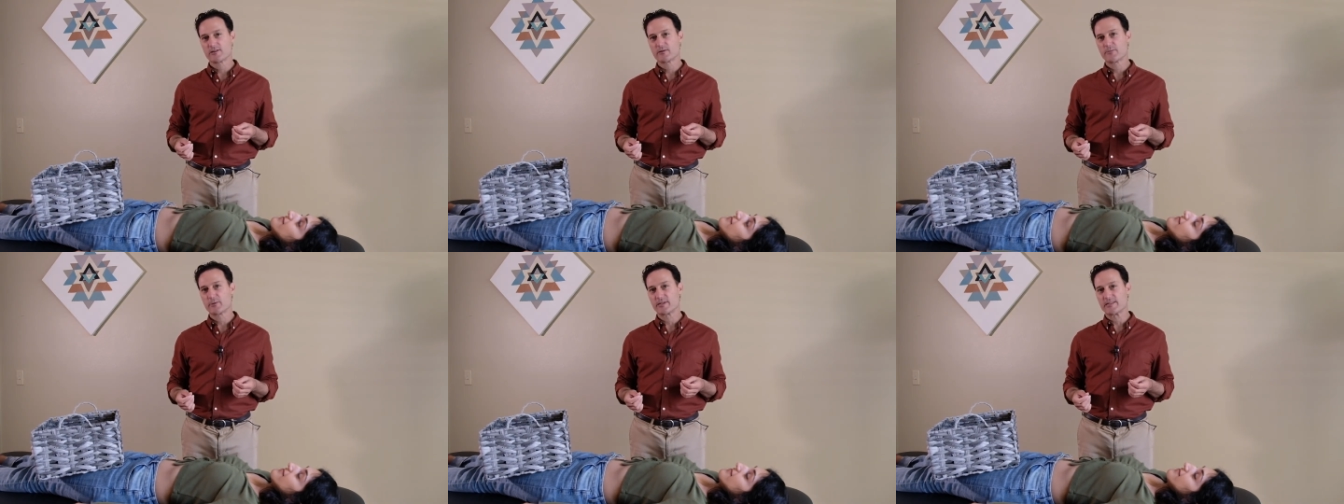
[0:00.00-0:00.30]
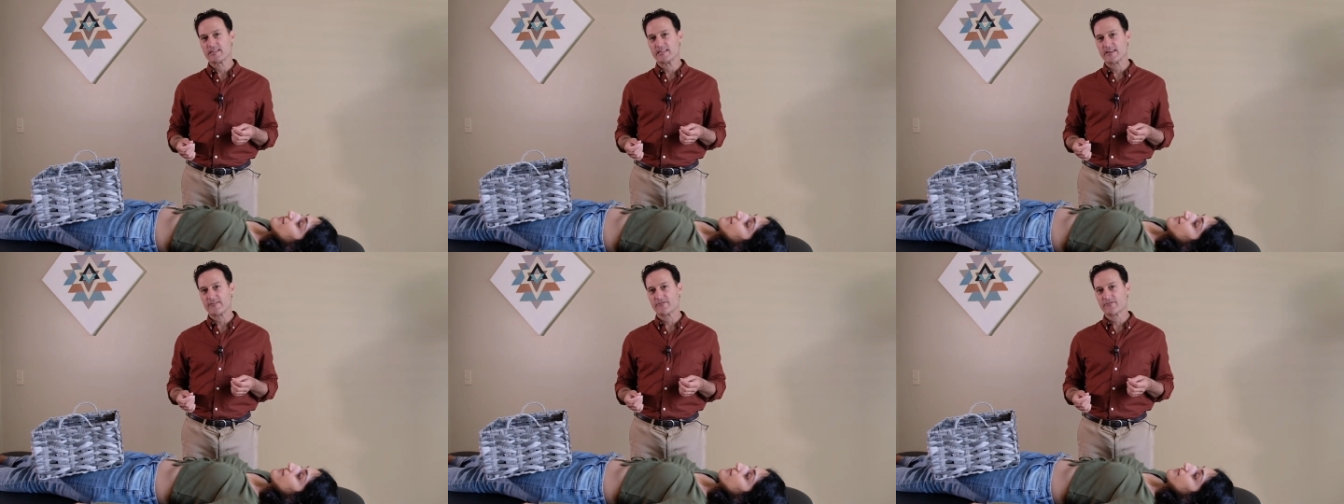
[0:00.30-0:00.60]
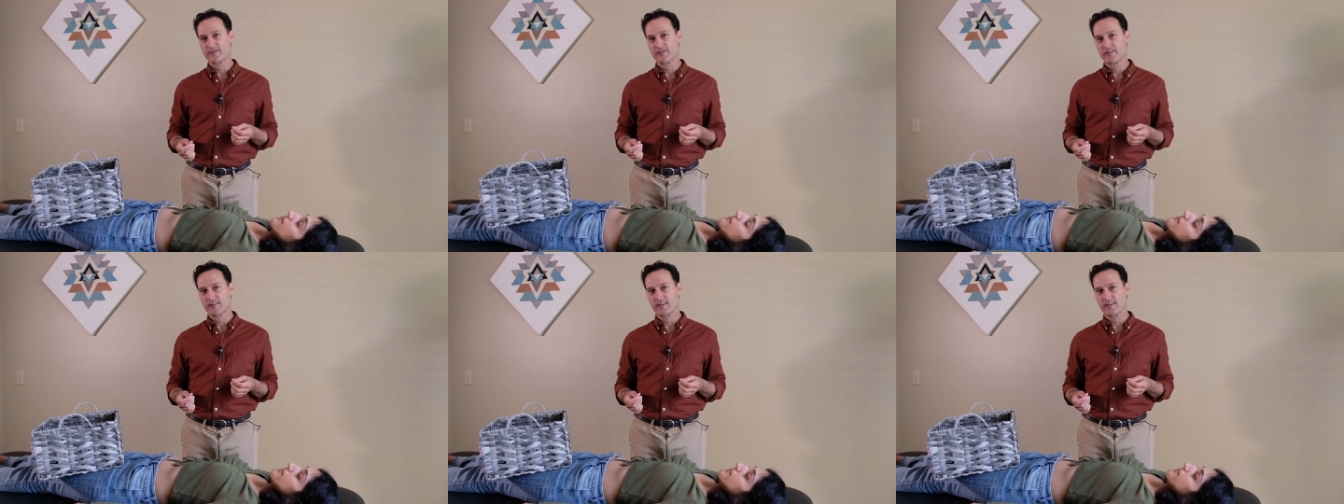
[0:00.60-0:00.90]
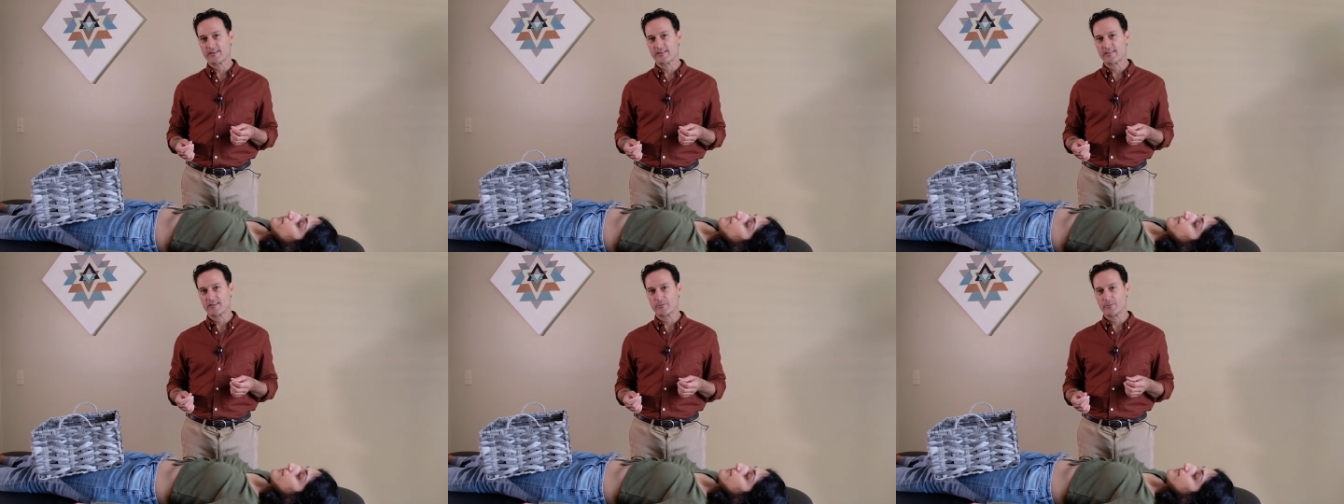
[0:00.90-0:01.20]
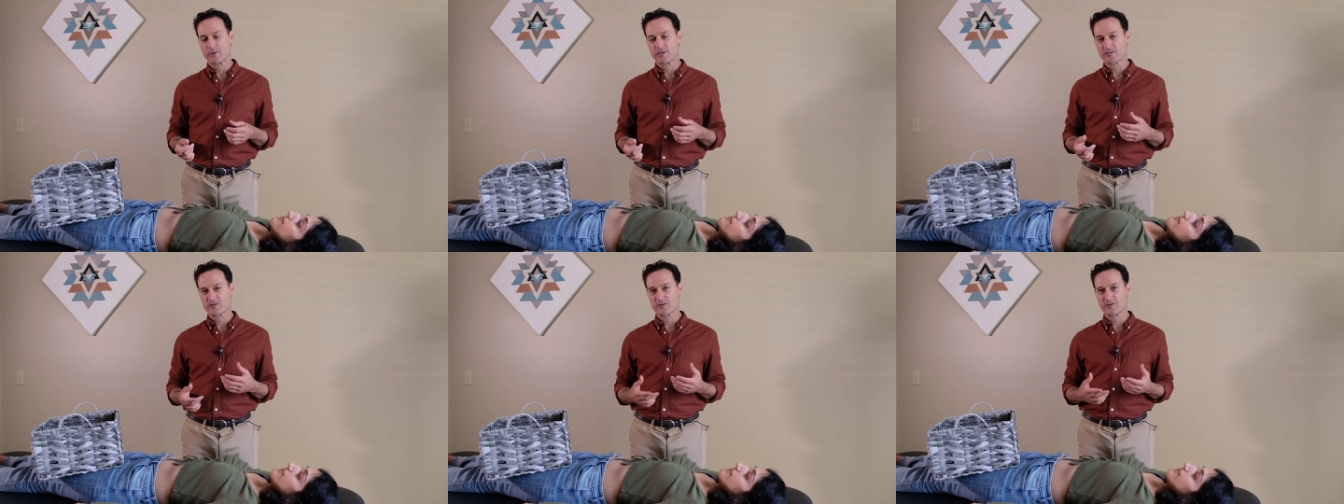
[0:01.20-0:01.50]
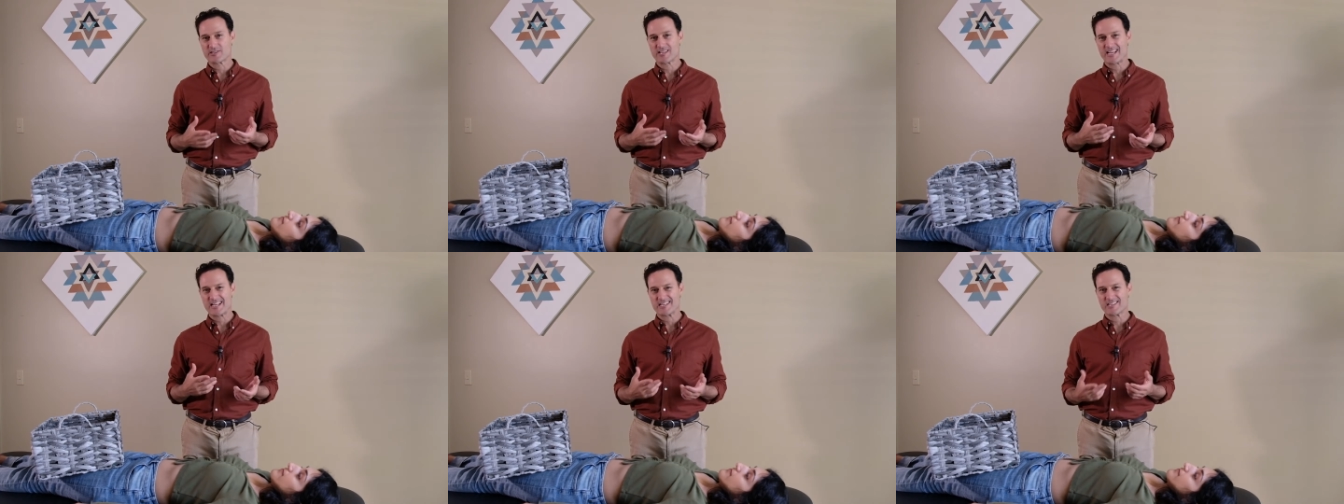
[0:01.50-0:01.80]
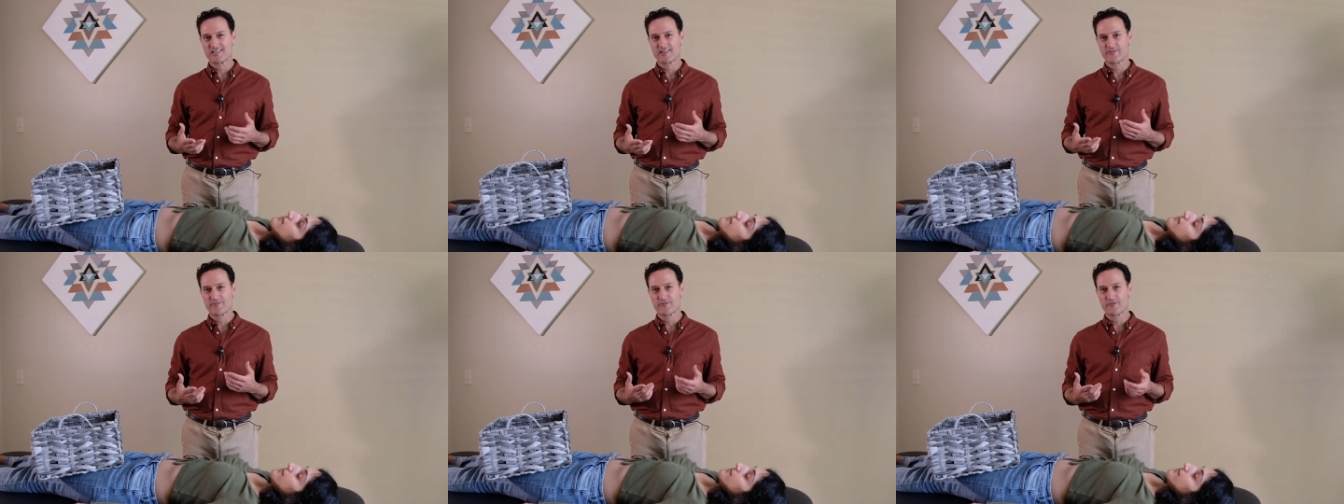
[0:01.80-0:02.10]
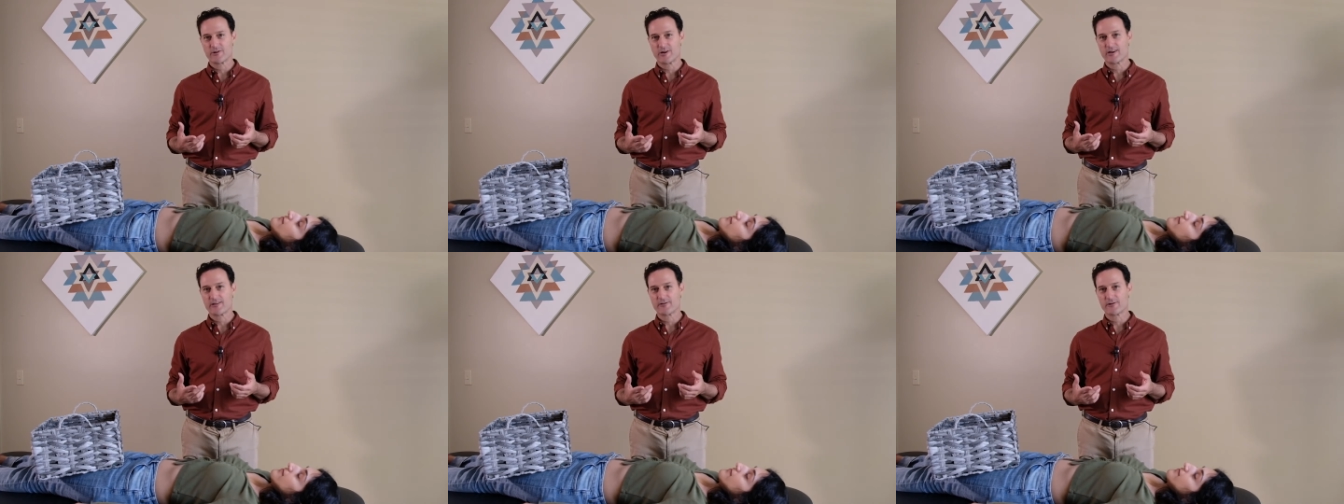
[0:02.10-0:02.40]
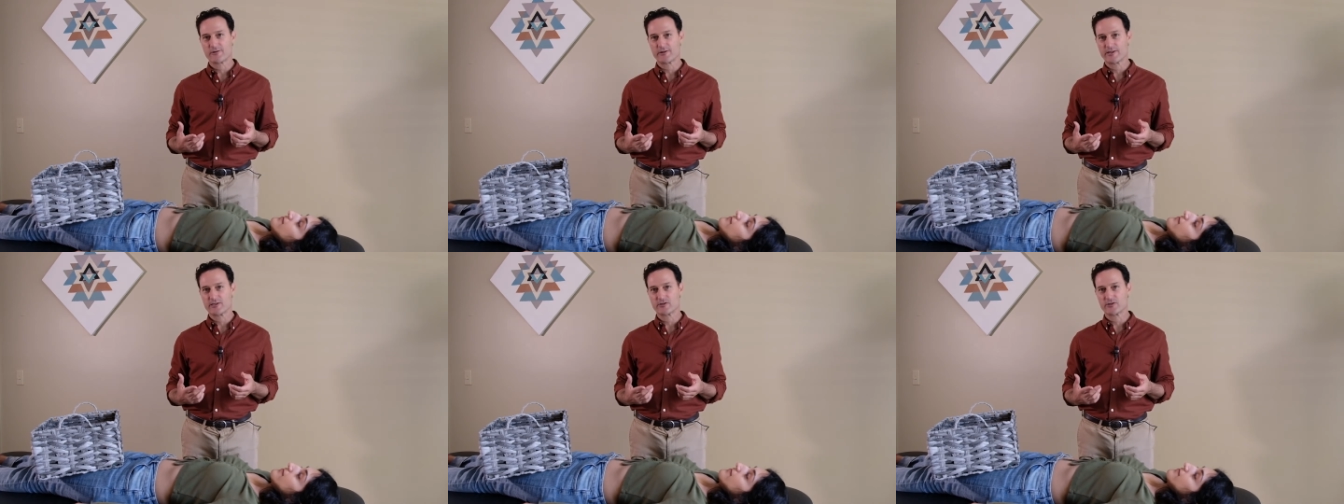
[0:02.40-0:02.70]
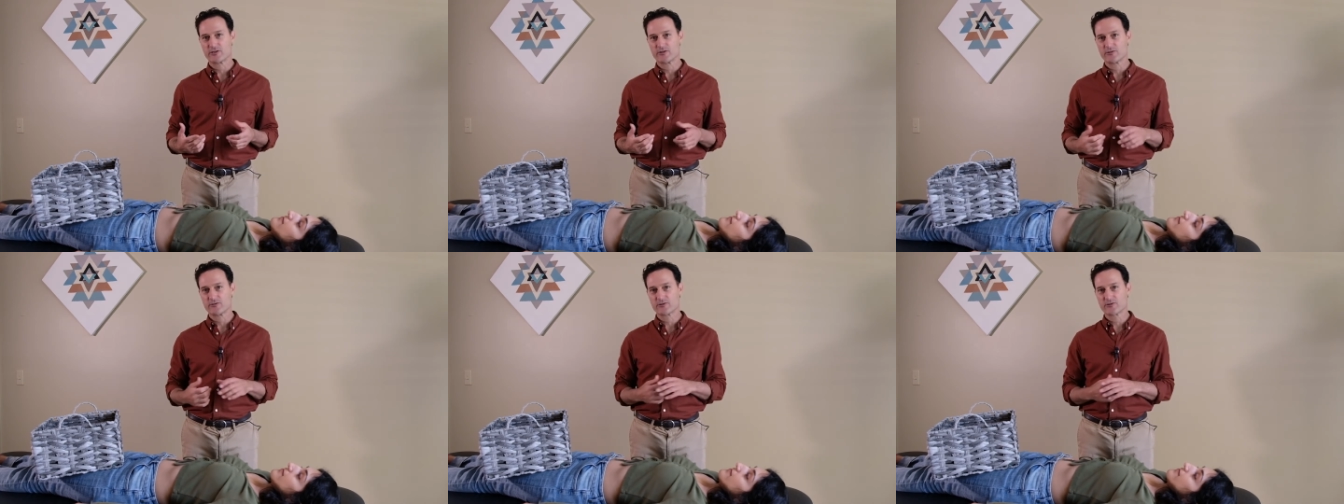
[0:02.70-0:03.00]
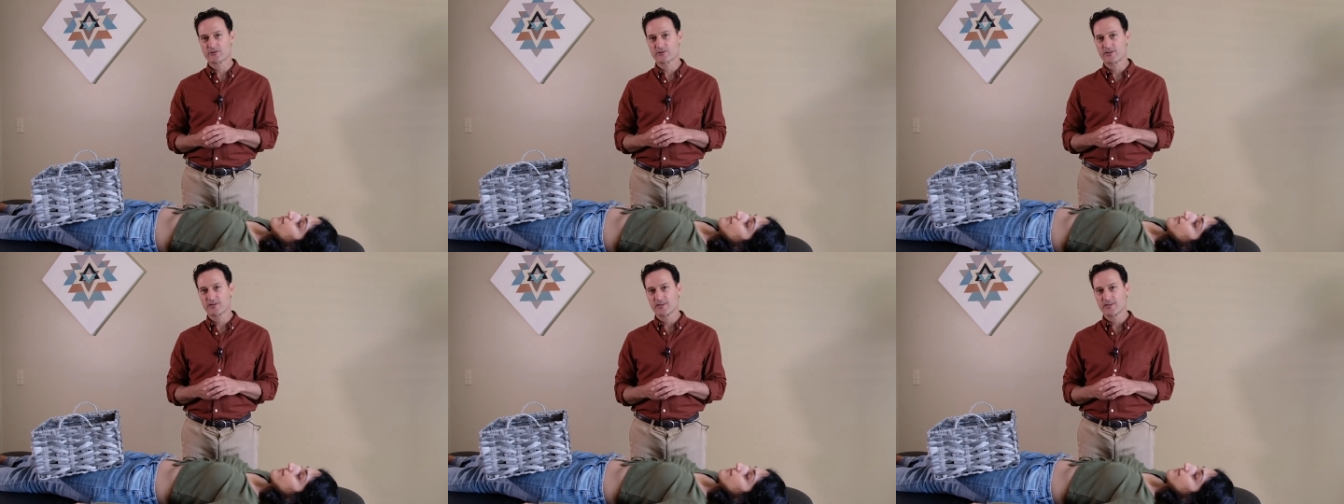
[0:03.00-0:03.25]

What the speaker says: bit differently than muscle testing for other issues.